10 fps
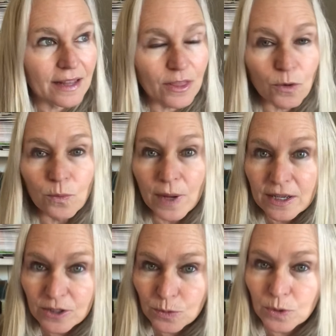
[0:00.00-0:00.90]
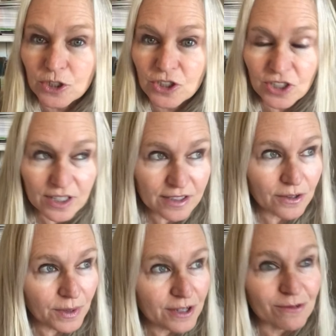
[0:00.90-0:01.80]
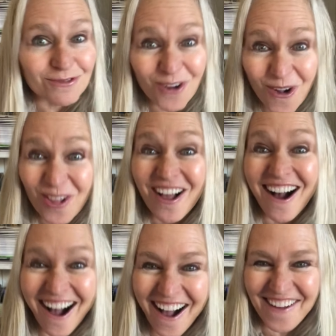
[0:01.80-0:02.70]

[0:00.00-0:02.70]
the wheels were just going to roll off.